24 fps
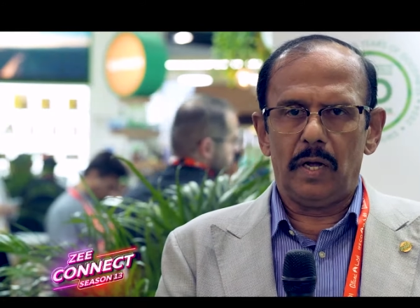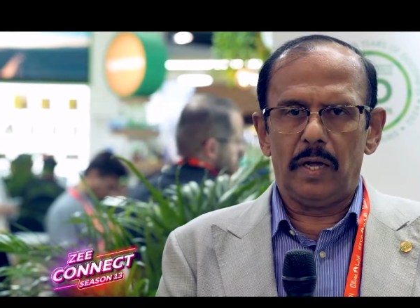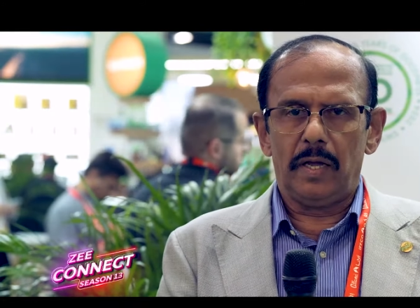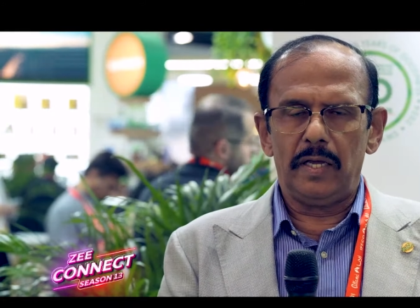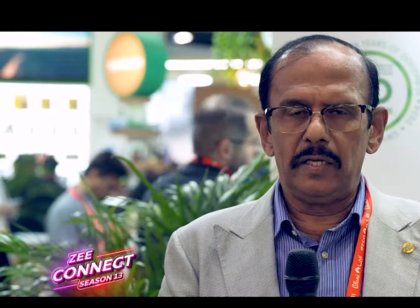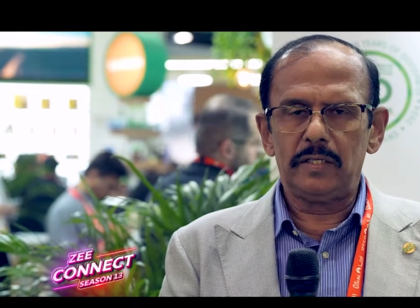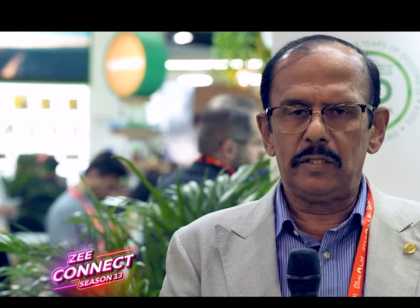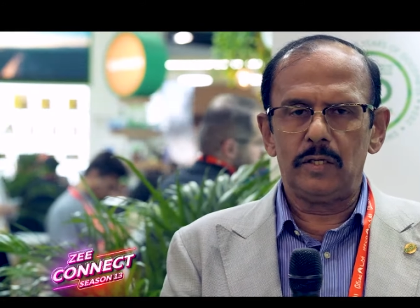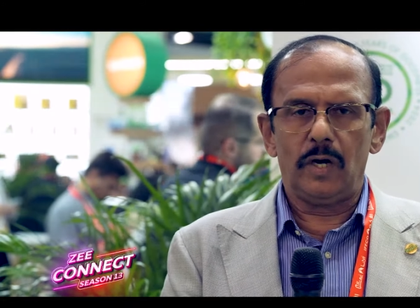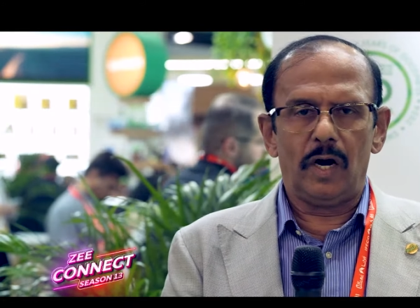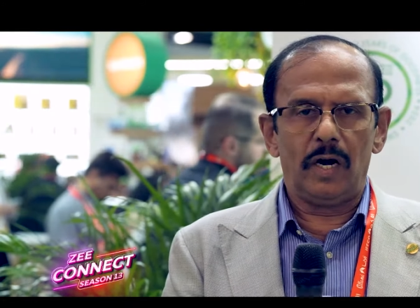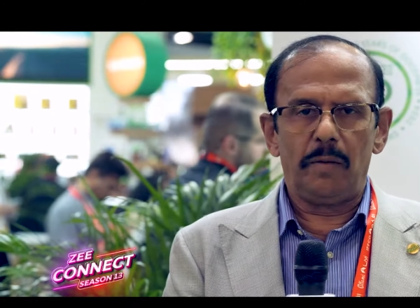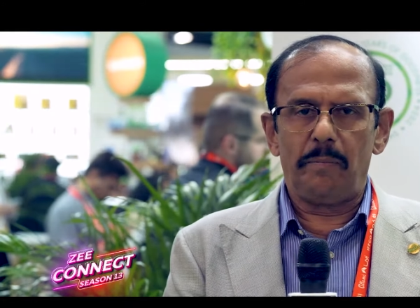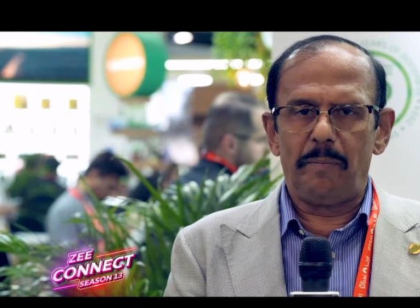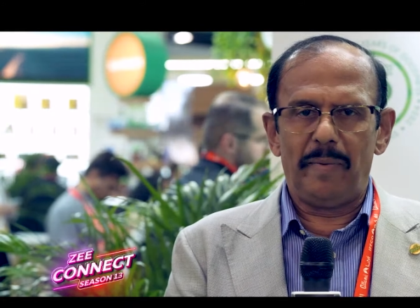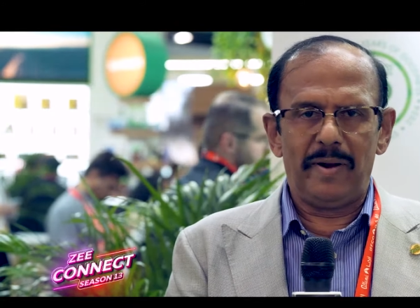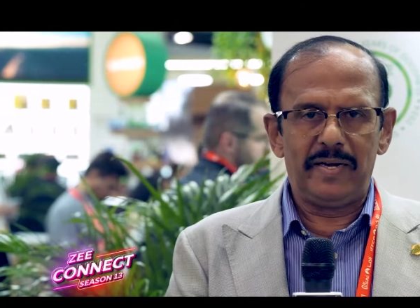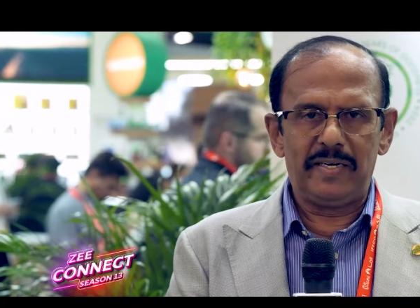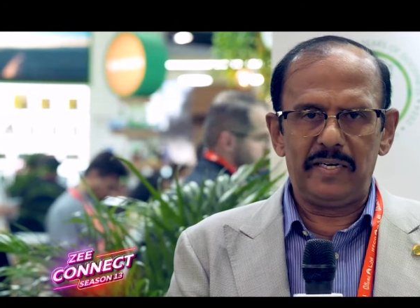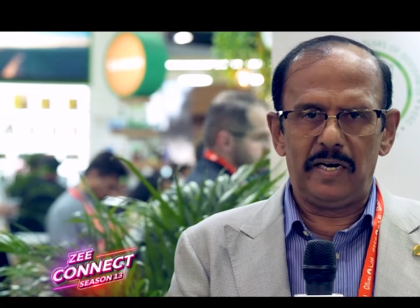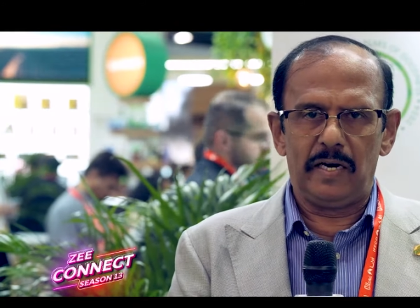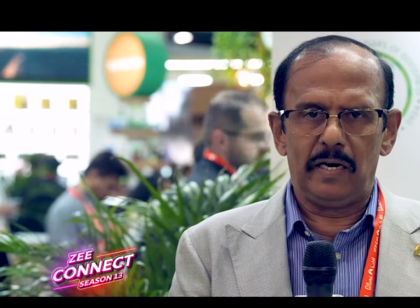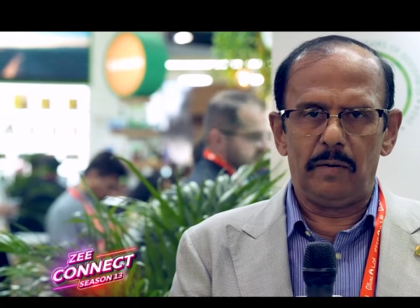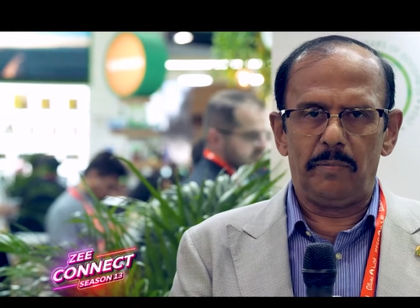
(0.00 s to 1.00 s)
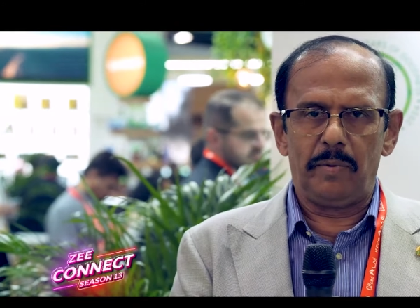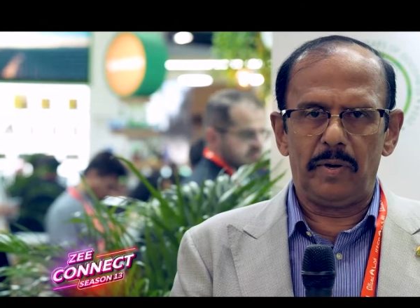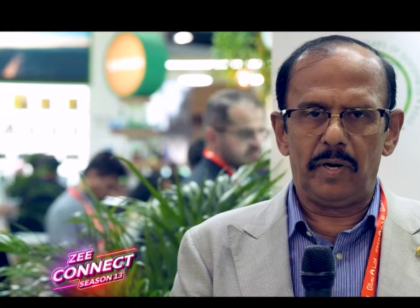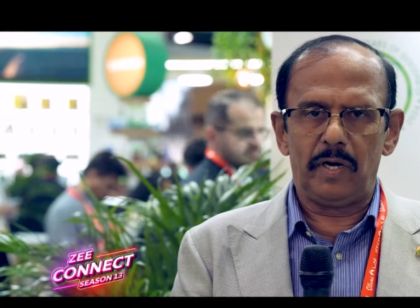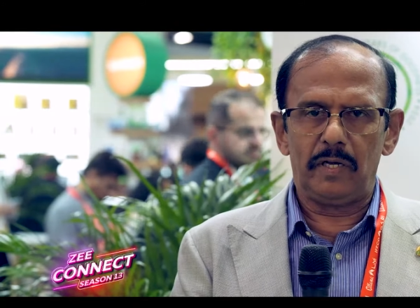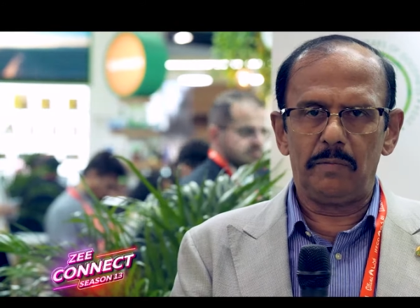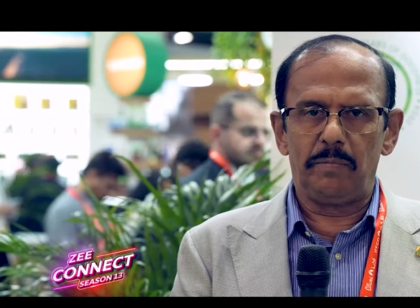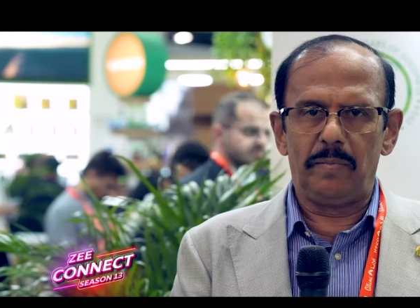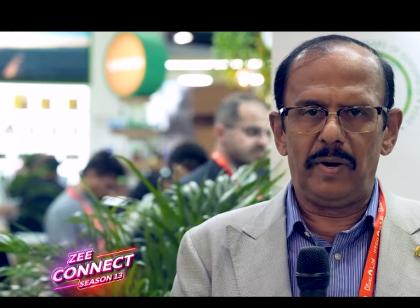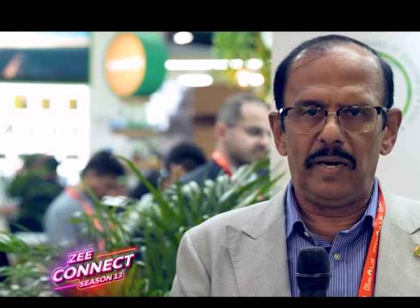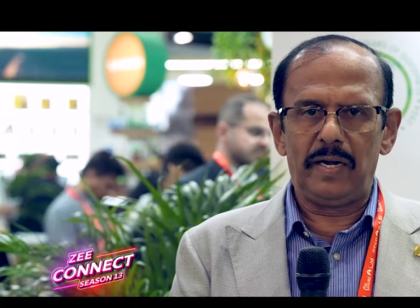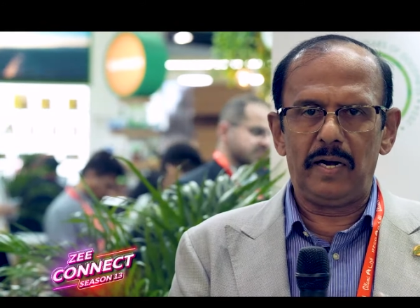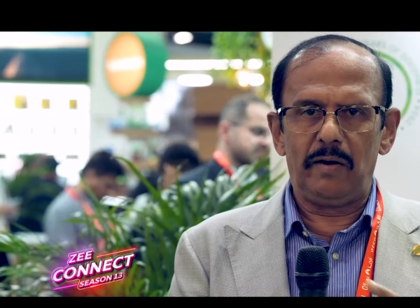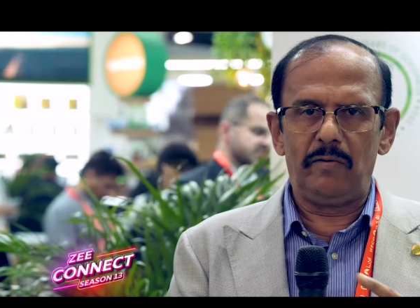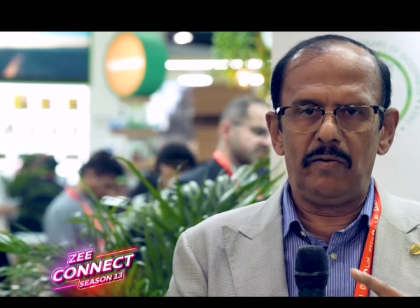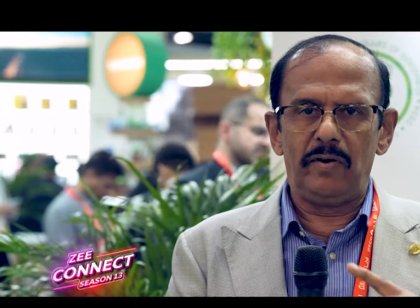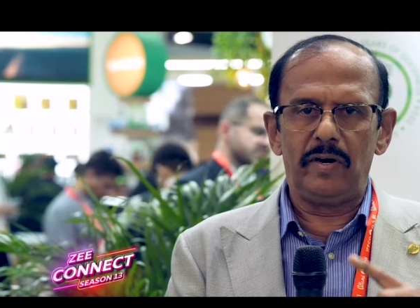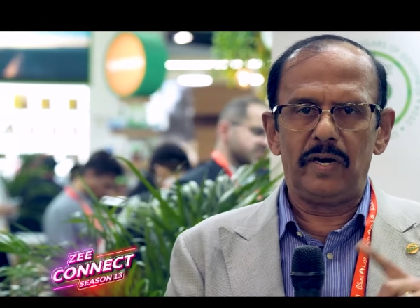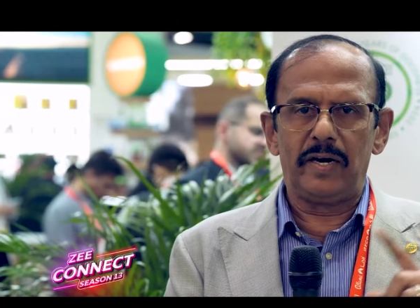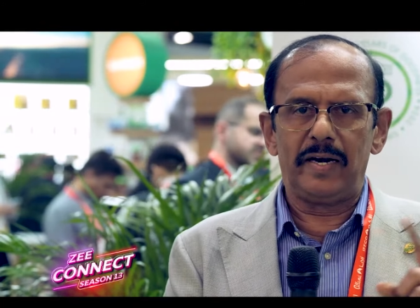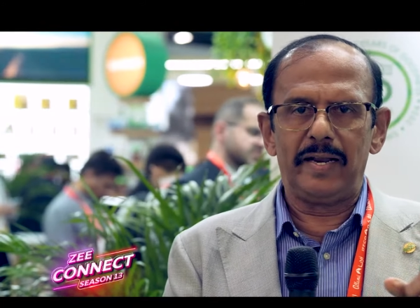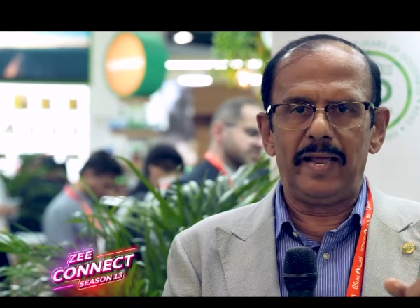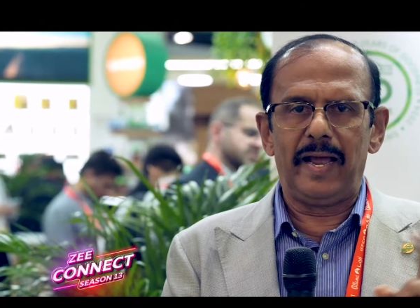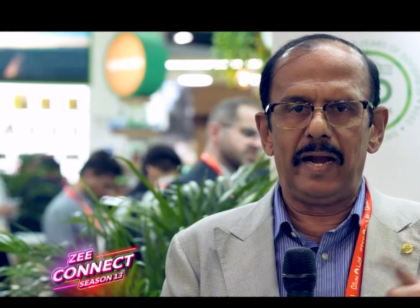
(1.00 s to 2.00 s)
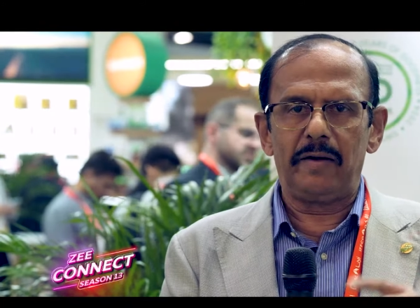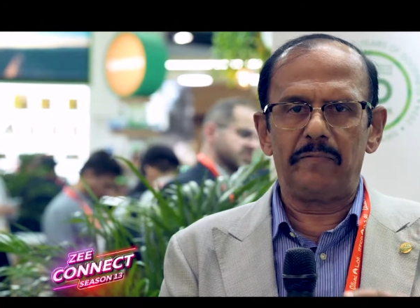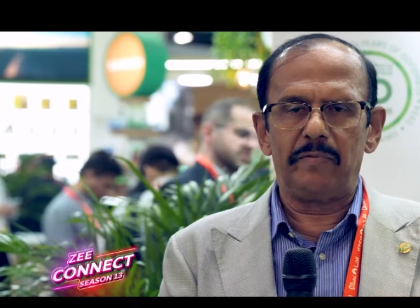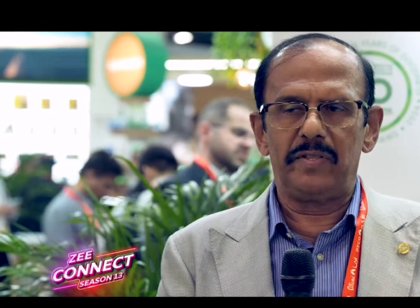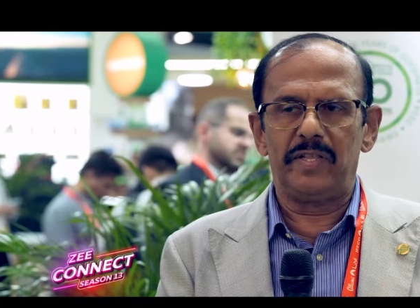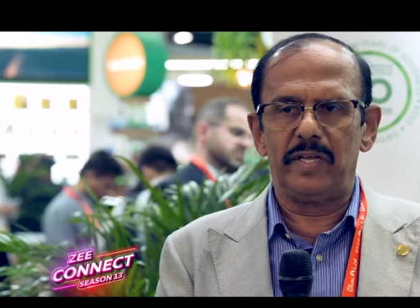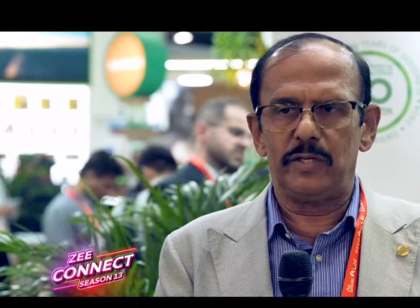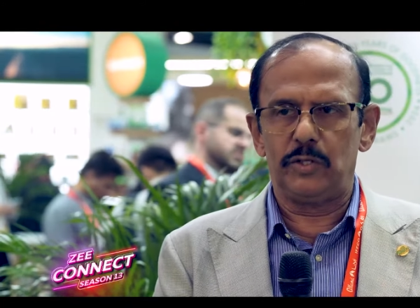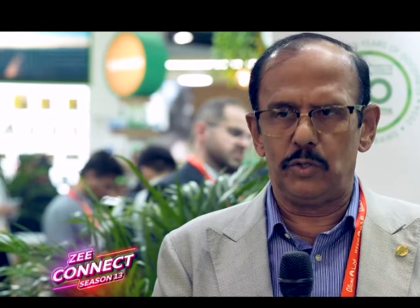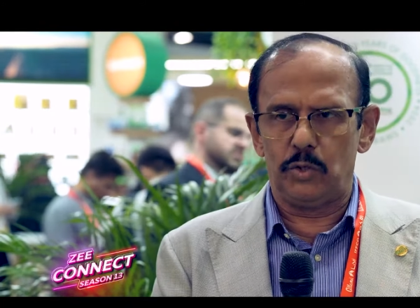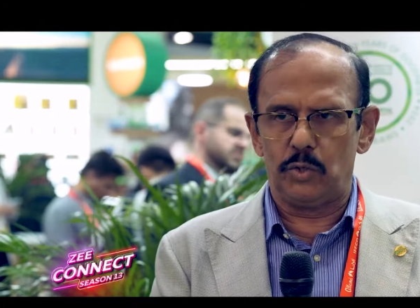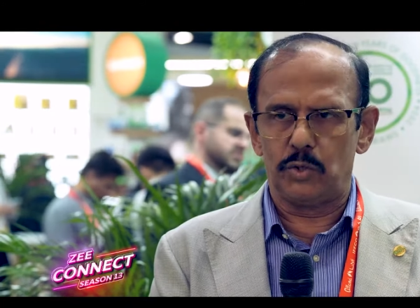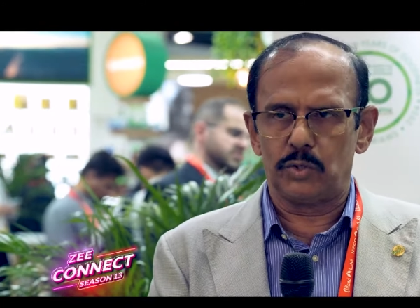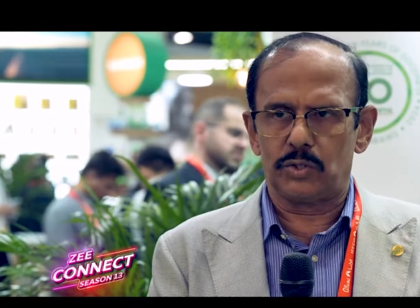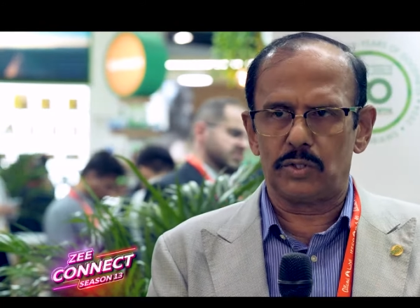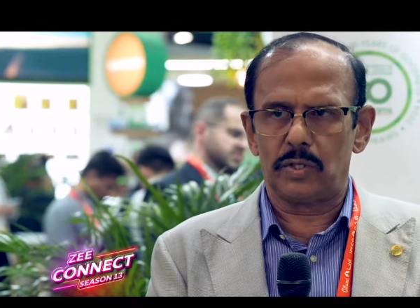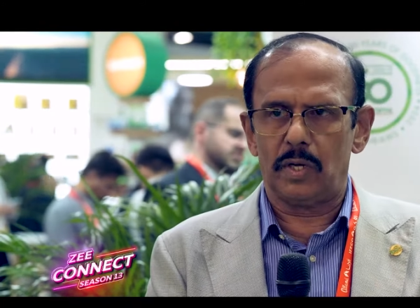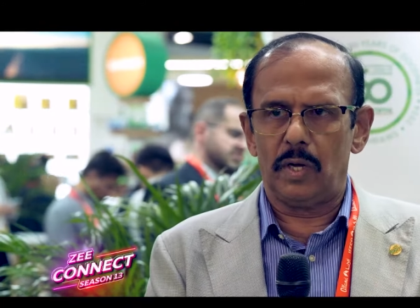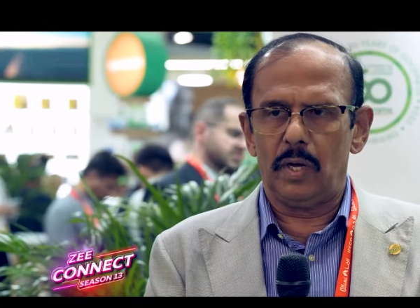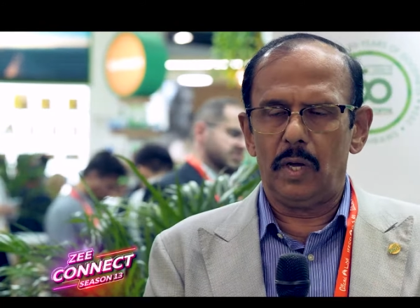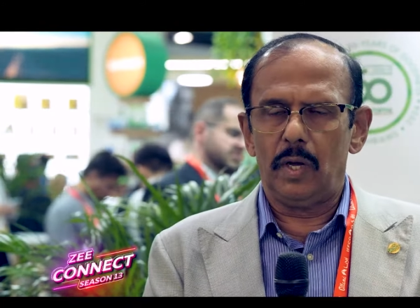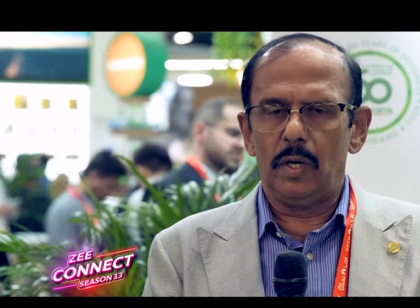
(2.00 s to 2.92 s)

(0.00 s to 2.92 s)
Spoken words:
is not metal, because metal will react with the juice.